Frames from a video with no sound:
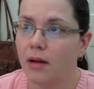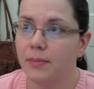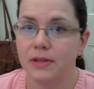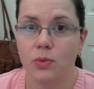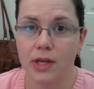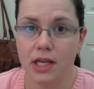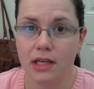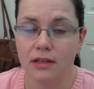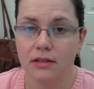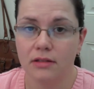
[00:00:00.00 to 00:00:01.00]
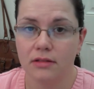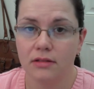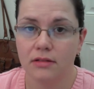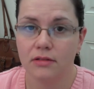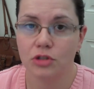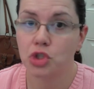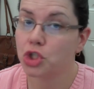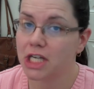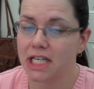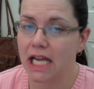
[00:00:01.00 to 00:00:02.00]
between
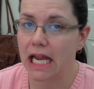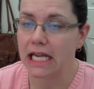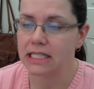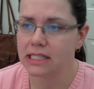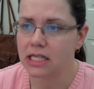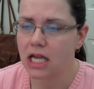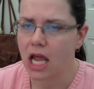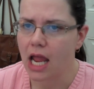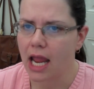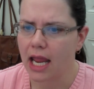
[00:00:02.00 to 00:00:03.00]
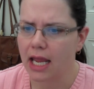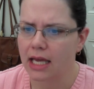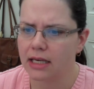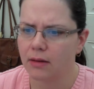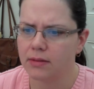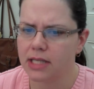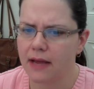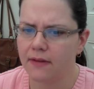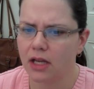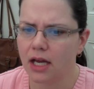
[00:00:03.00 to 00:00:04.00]
treat days, and I was
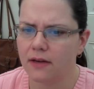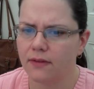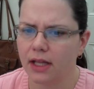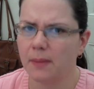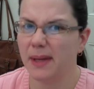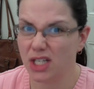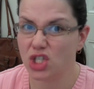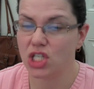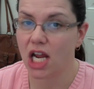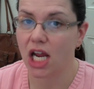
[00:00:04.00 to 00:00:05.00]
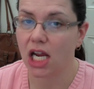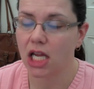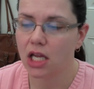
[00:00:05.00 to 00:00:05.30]
having kind of like a binge day,